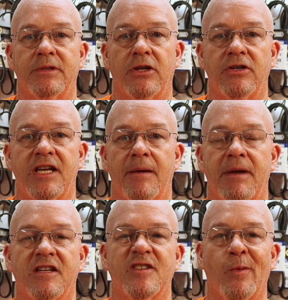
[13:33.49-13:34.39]
You know, you can't
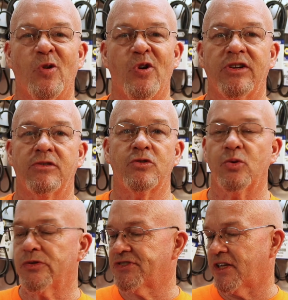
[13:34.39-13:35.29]
make someone order your
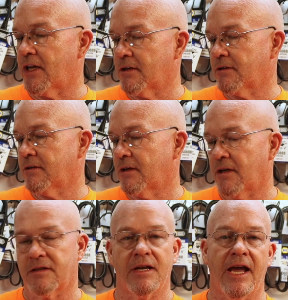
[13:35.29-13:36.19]
tools and then
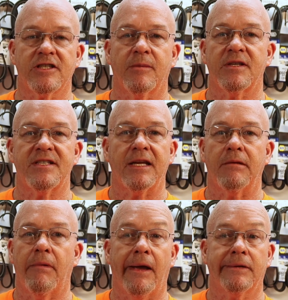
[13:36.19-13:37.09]
ask them to take
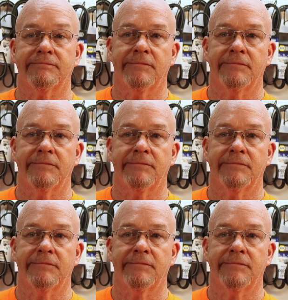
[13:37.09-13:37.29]
it back.